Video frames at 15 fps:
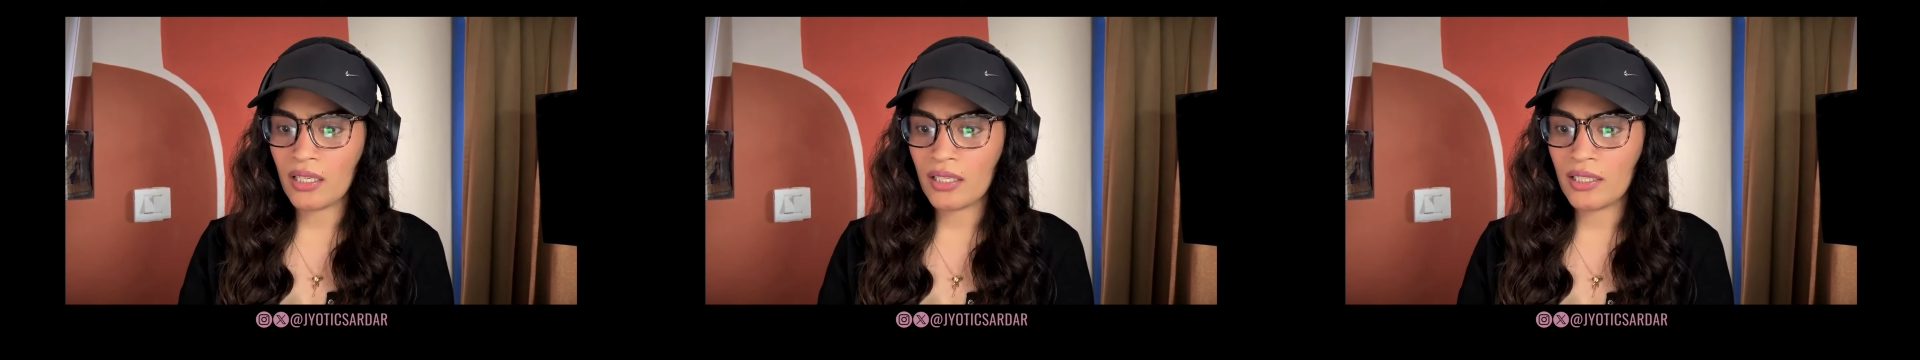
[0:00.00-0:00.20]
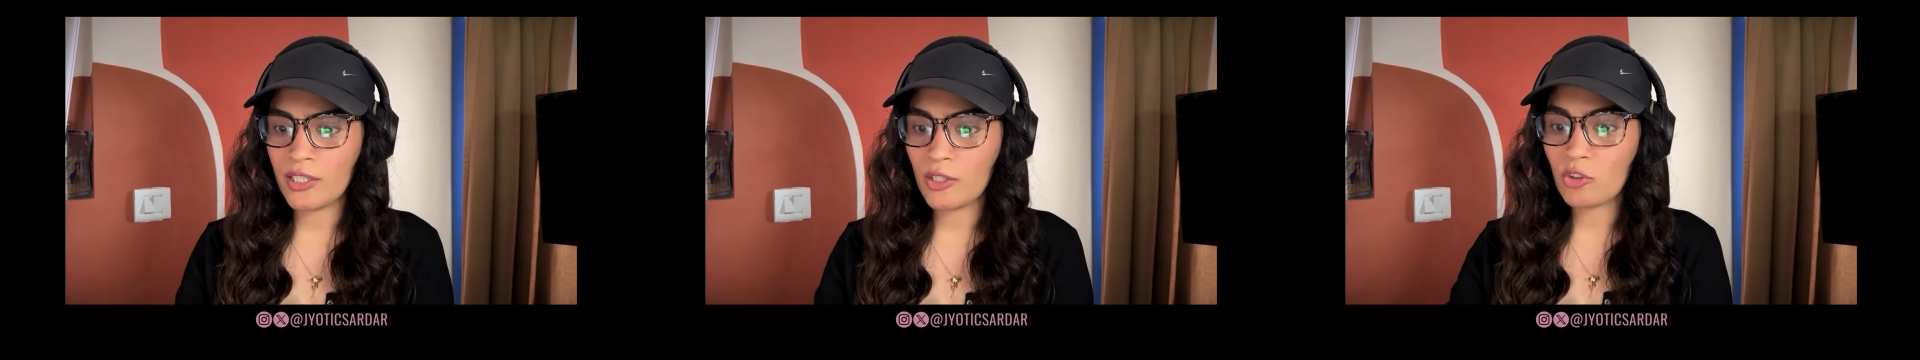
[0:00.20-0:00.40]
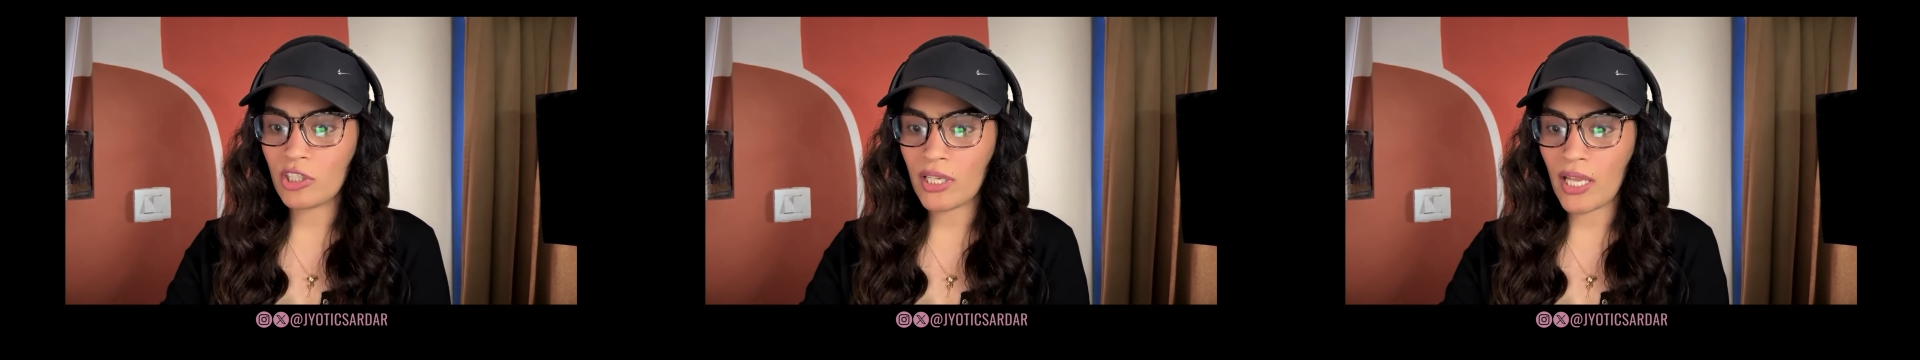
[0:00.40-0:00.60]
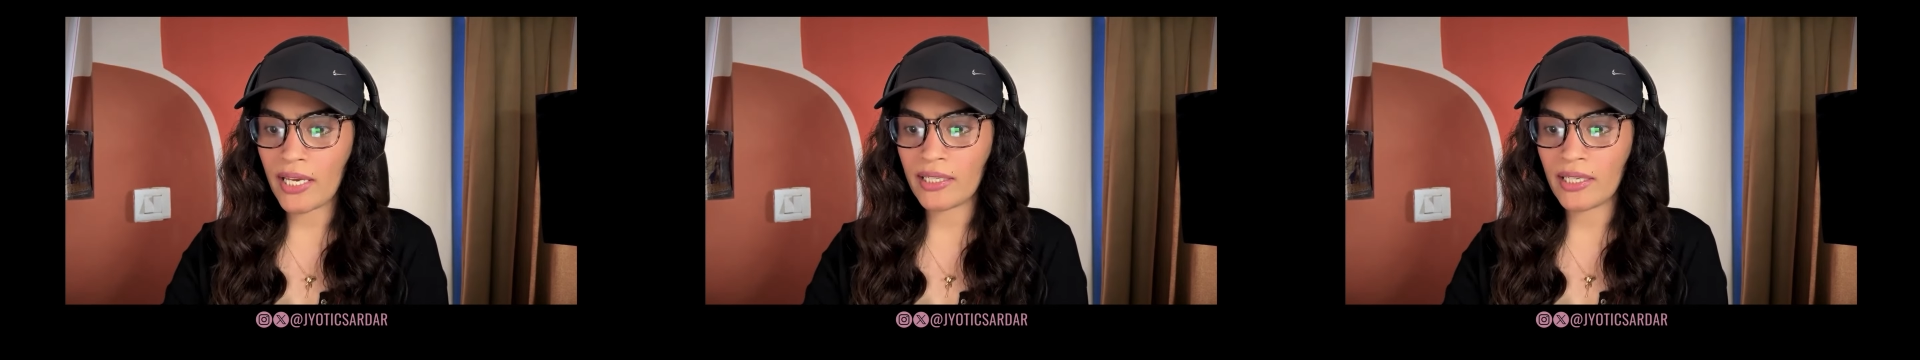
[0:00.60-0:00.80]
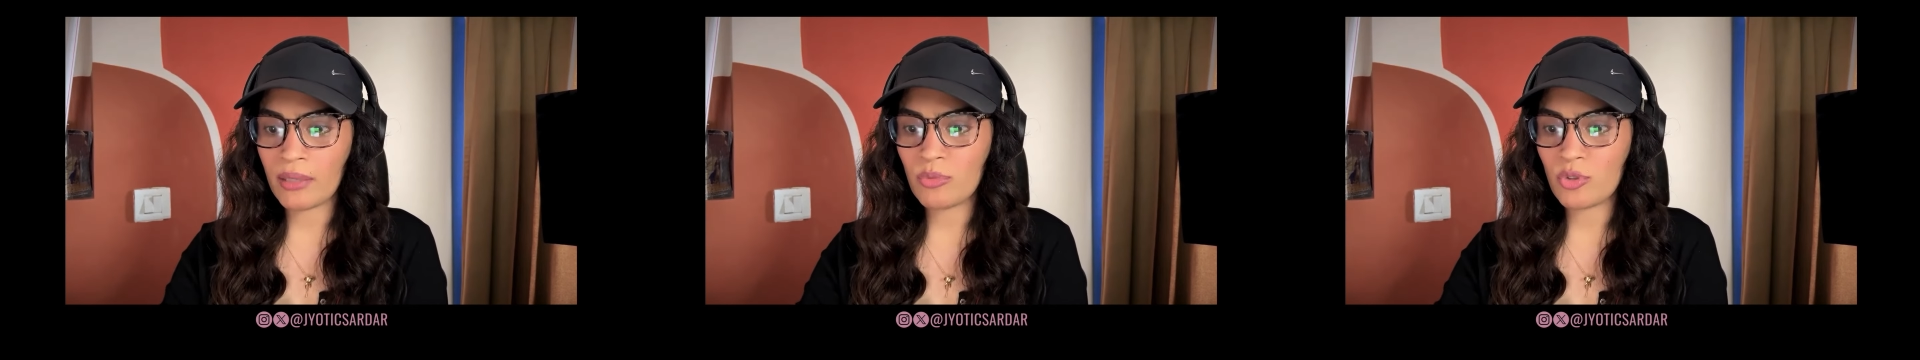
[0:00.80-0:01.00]
Leo the
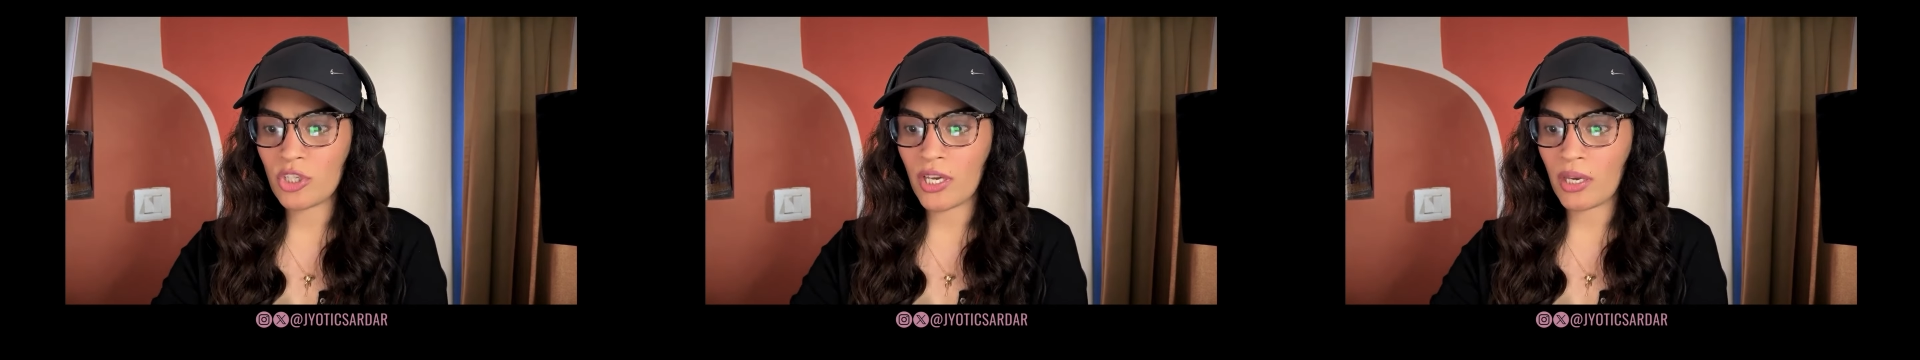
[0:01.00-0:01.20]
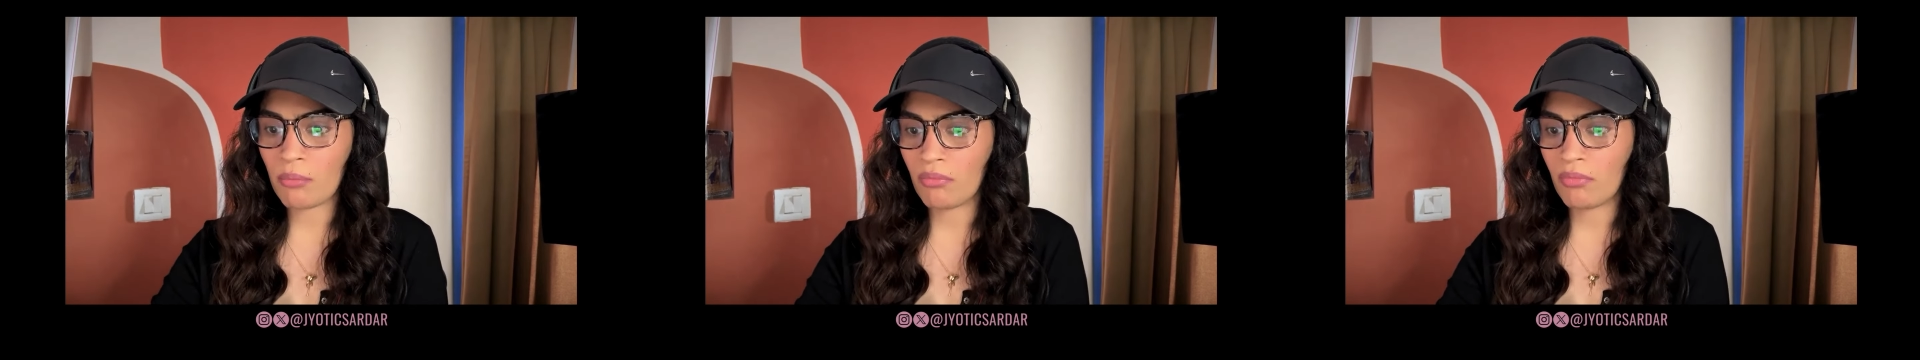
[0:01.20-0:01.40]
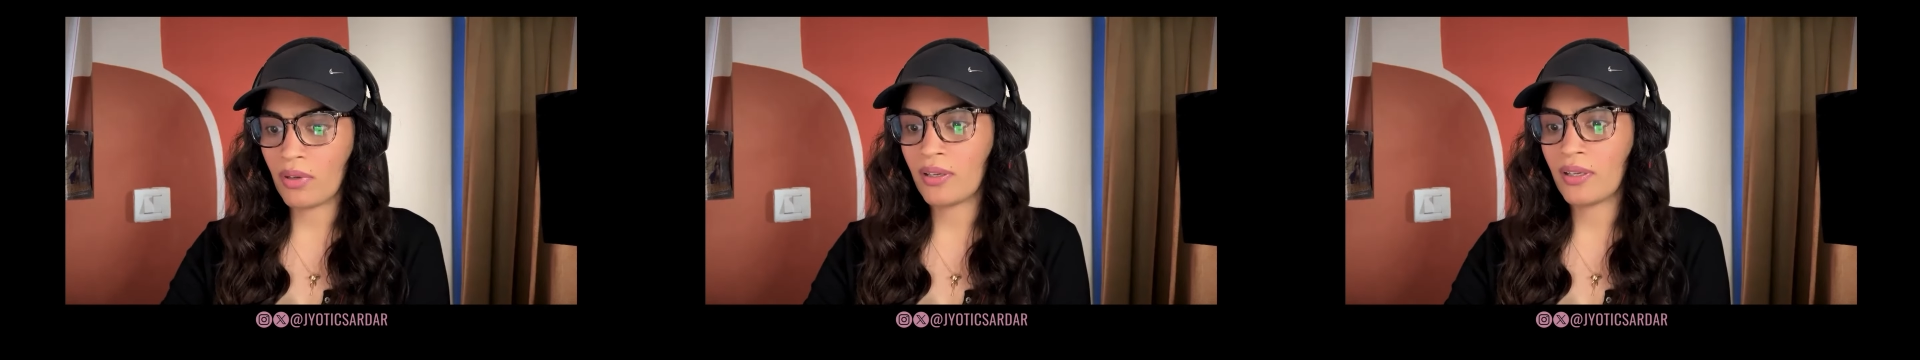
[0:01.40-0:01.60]
Lion, MGM.